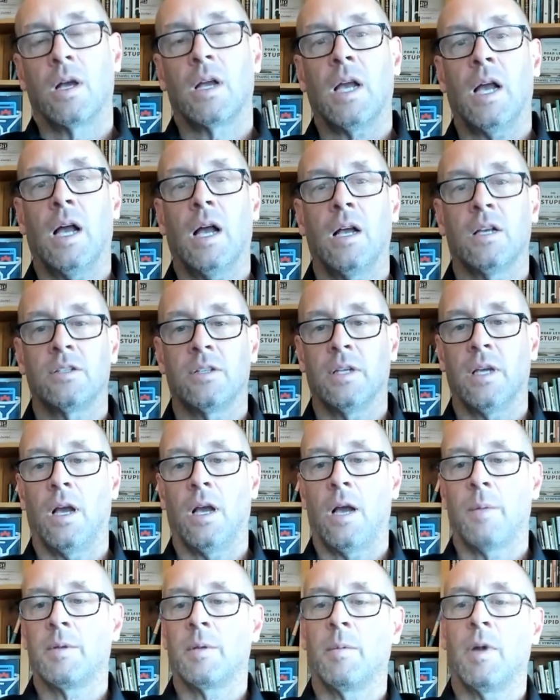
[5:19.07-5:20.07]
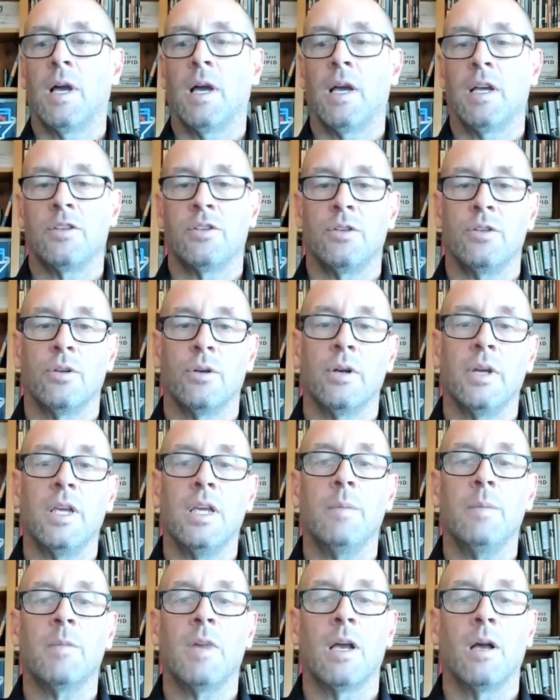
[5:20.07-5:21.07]
constantly optimize in your
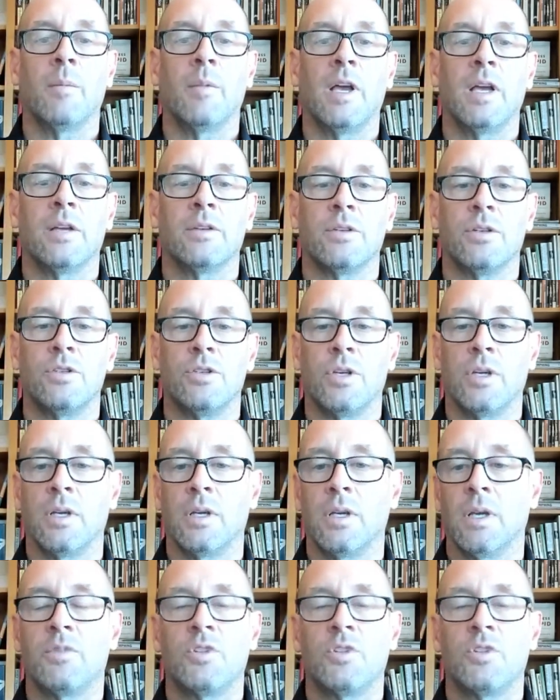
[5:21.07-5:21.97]
email messaging.